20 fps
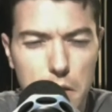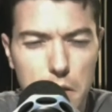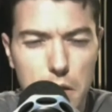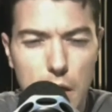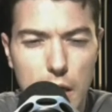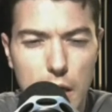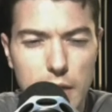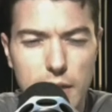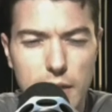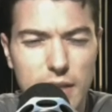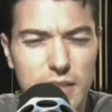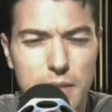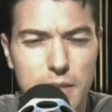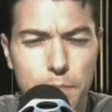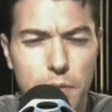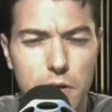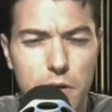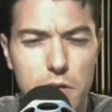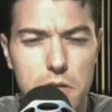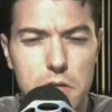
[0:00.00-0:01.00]
Are they
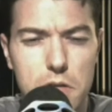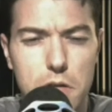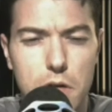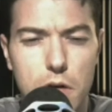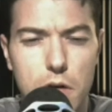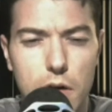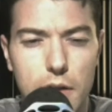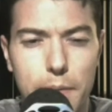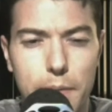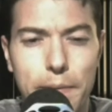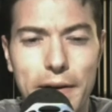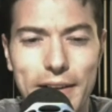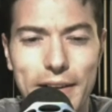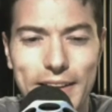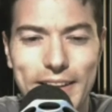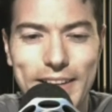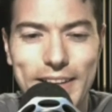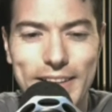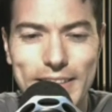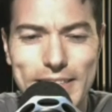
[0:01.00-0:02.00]
supposed to call the
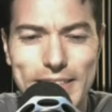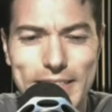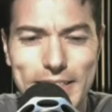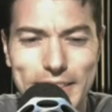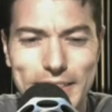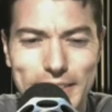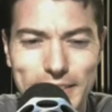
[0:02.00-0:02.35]
police?